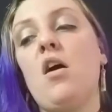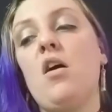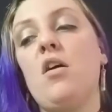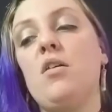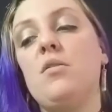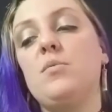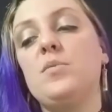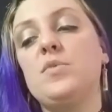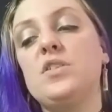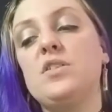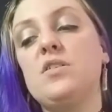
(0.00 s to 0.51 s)

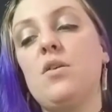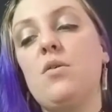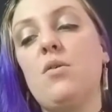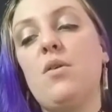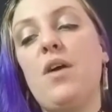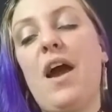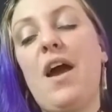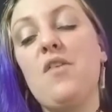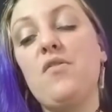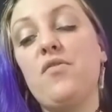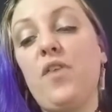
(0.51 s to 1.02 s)
um,
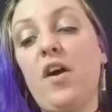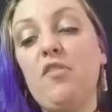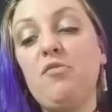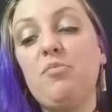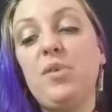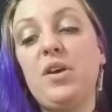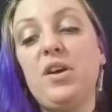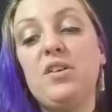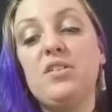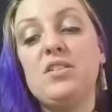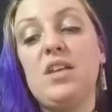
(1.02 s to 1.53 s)
so at uh, five
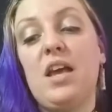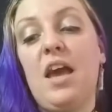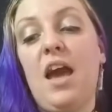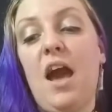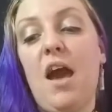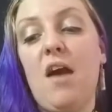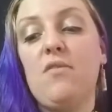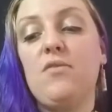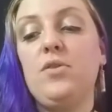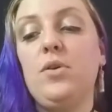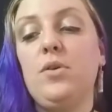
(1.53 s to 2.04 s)
players, I
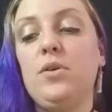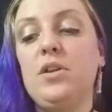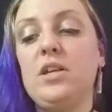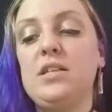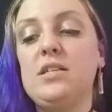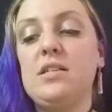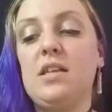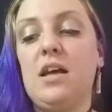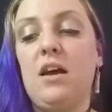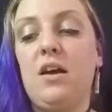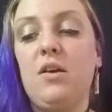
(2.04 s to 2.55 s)
have
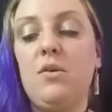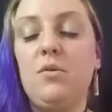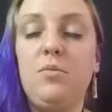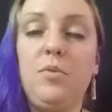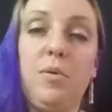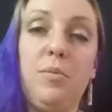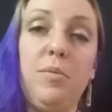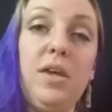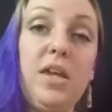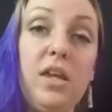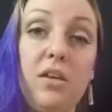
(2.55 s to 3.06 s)
noticed that it would
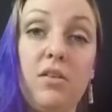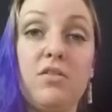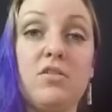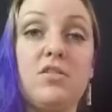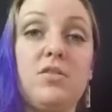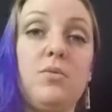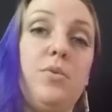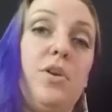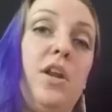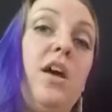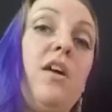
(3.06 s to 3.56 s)
be me or
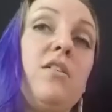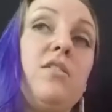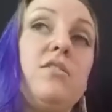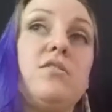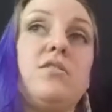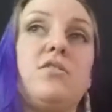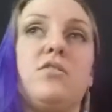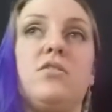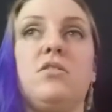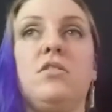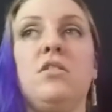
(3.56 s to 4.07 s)
someone
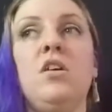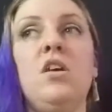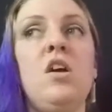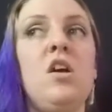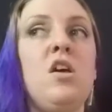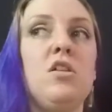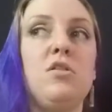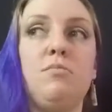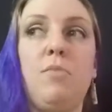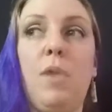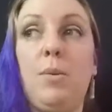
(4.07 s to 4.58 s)
else, or
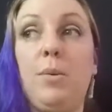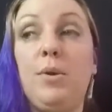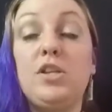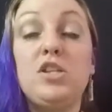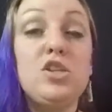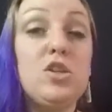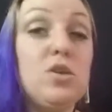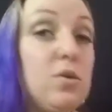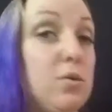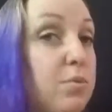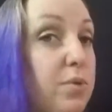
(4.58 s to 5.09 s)
maybe
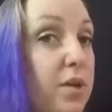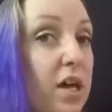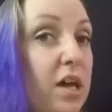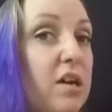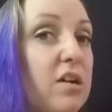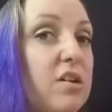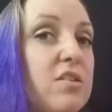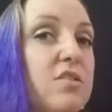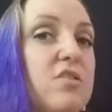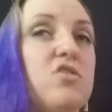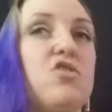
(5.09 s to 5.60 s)
two
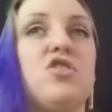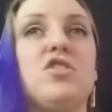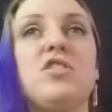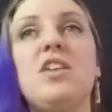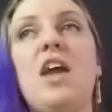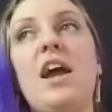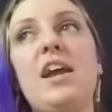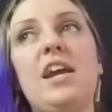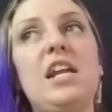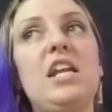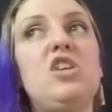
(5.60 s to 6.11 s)
players, just
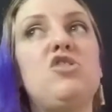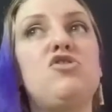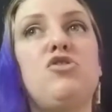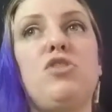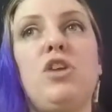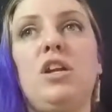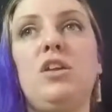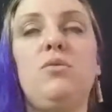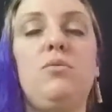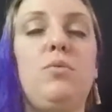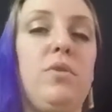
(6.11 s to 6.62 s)
not getting
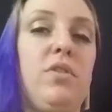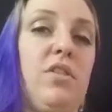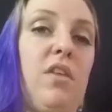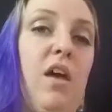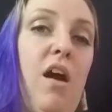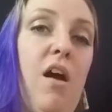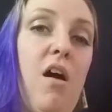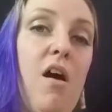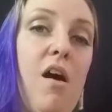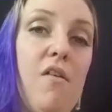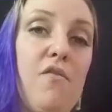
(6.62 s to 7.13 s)
traded with
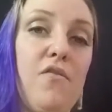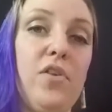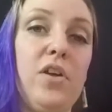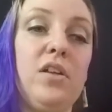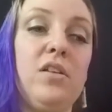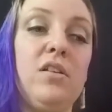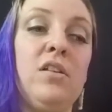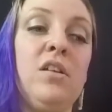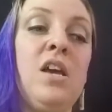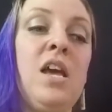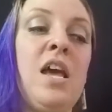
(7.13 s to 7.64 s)
that
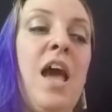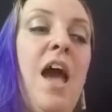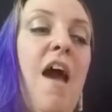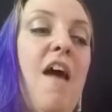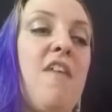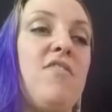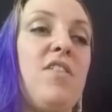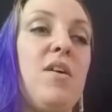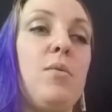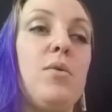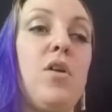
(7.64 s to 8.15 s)
often.
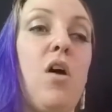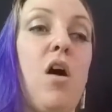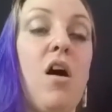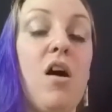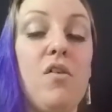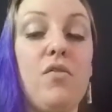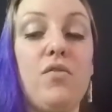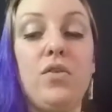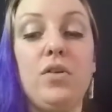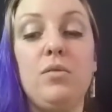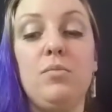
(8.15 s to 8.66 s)
And they would
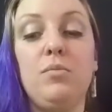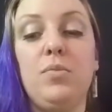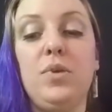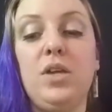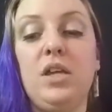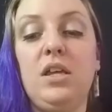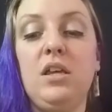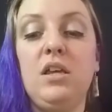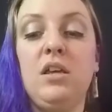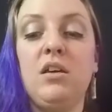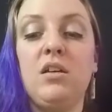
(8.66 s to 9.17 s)
often
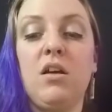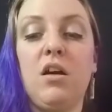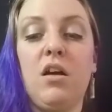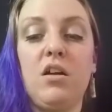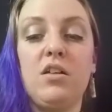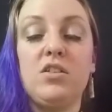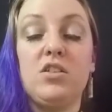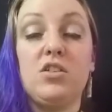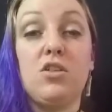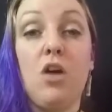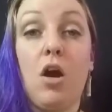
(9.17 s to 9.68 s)
be
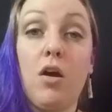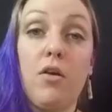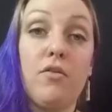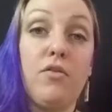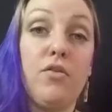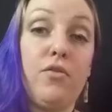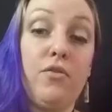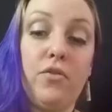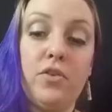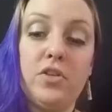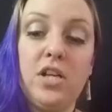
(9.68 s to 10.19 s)
uh,
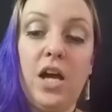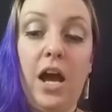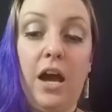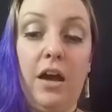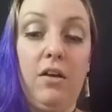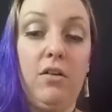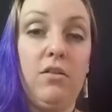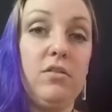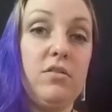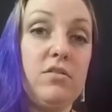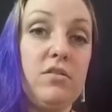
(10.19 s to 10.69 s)
starved for
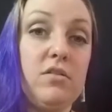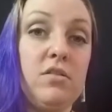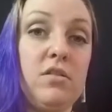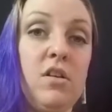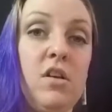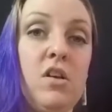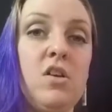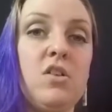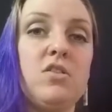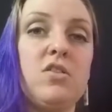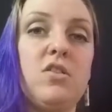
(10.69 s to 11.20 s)
tiles.
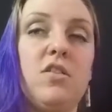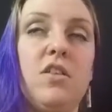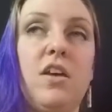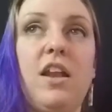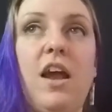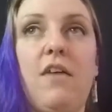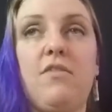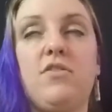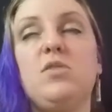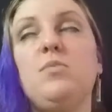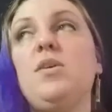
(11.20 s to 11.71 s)
So
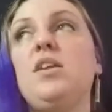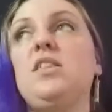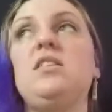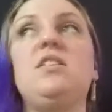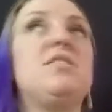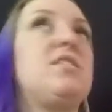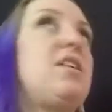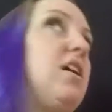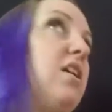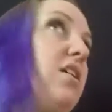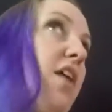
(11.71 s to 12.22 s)
they'd have to make
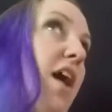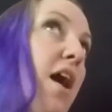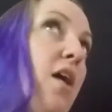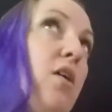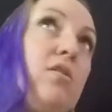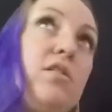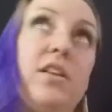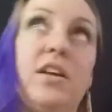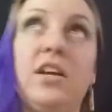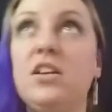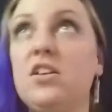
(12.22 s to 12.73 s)
these kind of
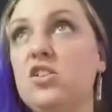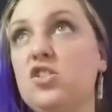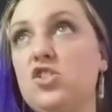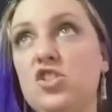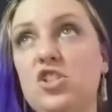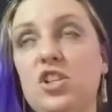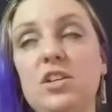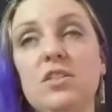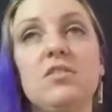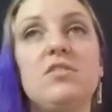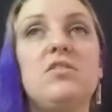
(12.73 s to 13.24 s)
outlandish
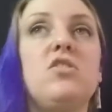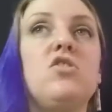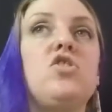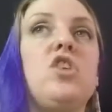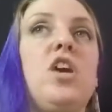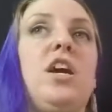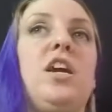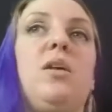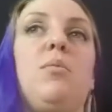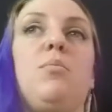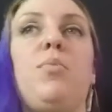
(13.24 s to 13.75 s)
deals to
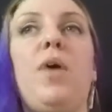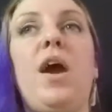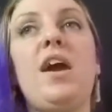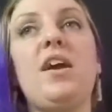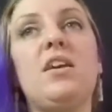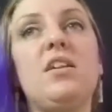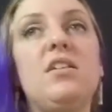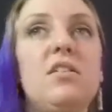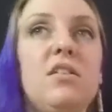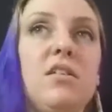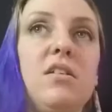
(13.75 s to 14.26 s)
try and get
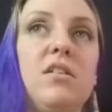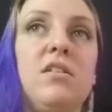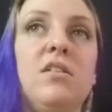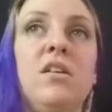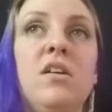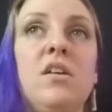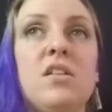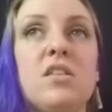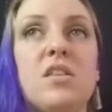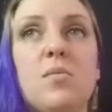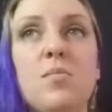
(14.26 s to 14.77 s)
back into the,
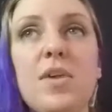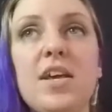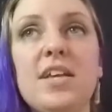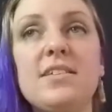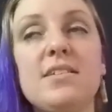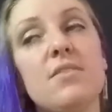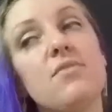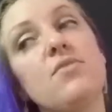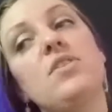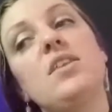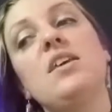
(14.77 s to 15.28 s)
the
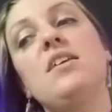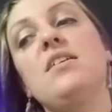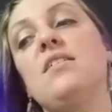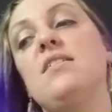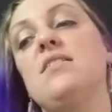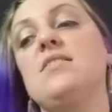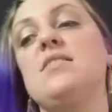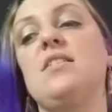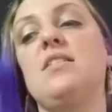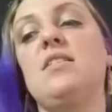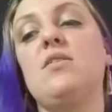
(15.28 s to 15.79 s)
mix of
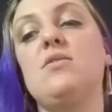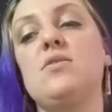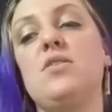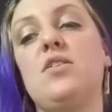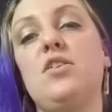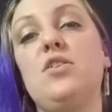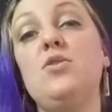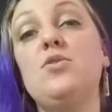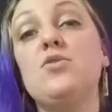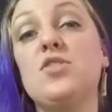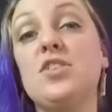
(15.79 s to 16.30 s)
things. And those
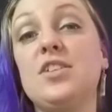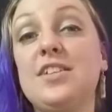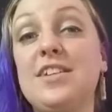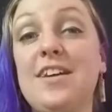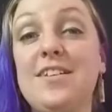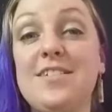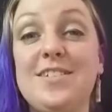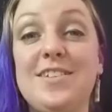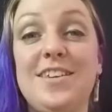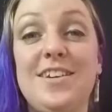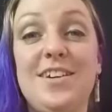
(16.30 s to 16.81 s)
are usually
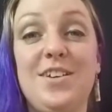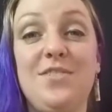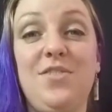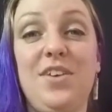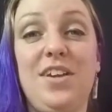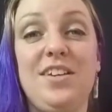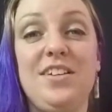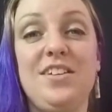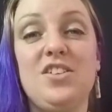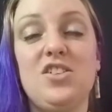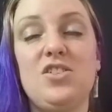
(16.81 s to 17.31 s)
not to their
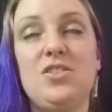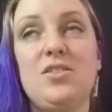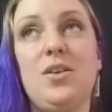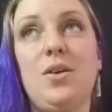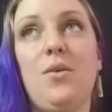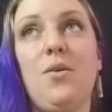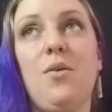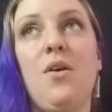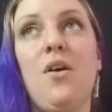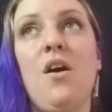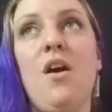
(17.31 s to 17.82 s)
advantage.
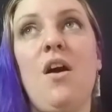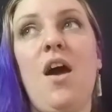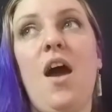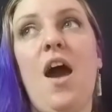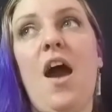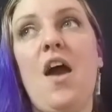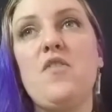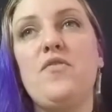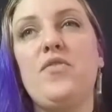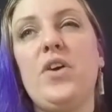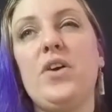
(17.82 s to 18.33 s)
So
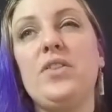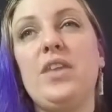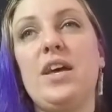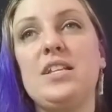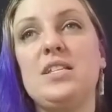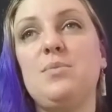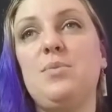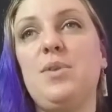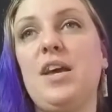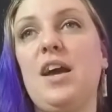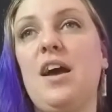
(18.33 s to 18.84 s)
I found
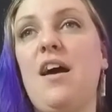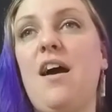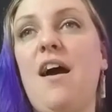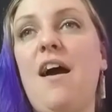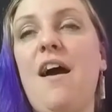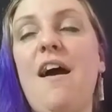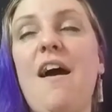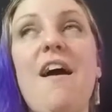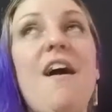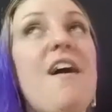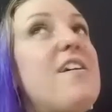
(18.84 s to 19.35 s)
that to be
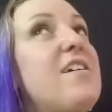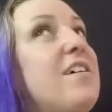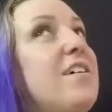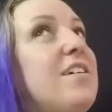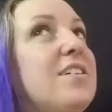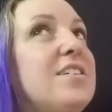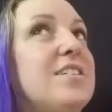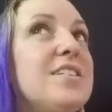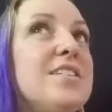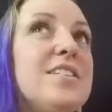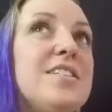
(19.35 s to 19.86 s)

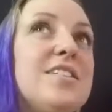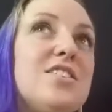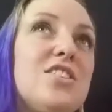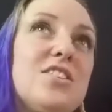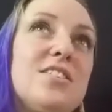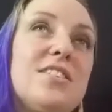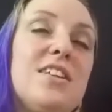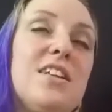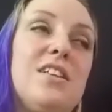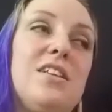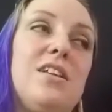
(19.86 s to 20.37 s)
uh,
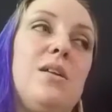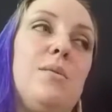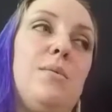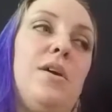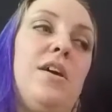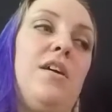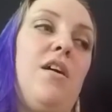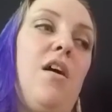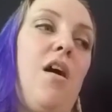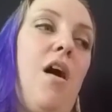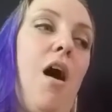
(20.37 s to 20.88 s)
just a little
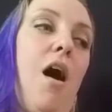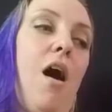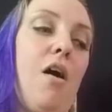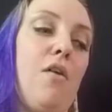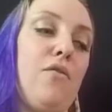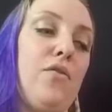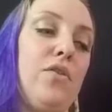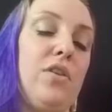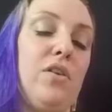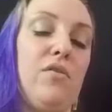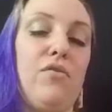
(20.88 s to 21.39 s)
bit
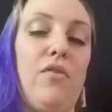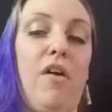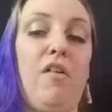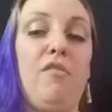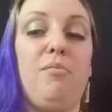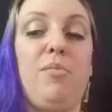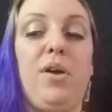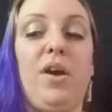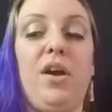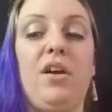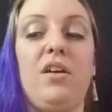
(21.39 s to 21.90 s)
off in the
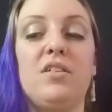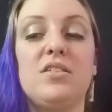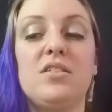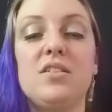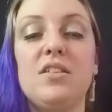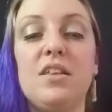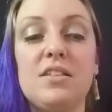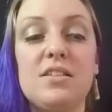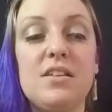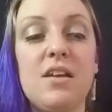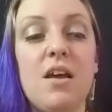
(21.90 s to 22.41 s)
five player.
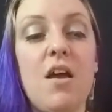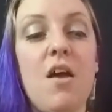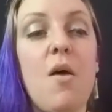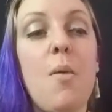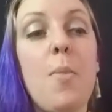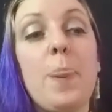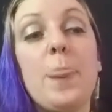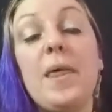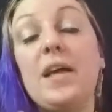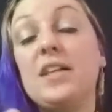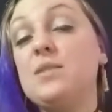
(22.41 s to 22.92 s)
So that's
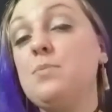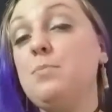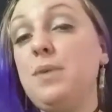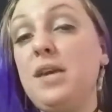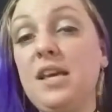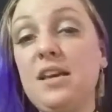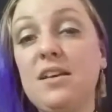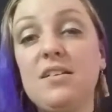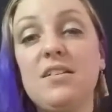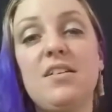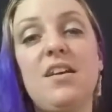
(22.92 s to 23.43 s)
that's
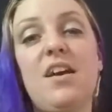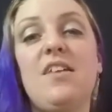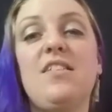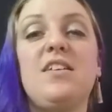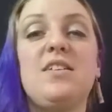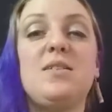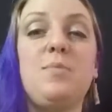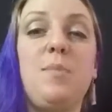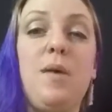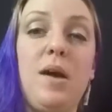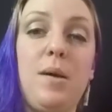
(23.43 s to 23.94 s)
me and
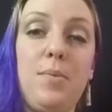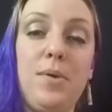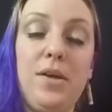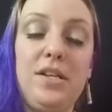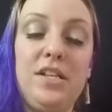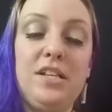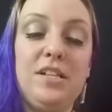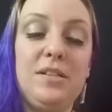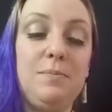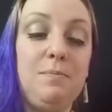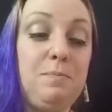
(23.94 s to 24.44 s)
that's my
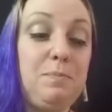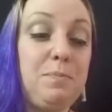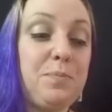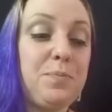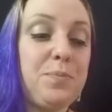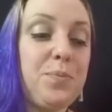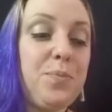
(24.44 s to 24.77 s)
opinion.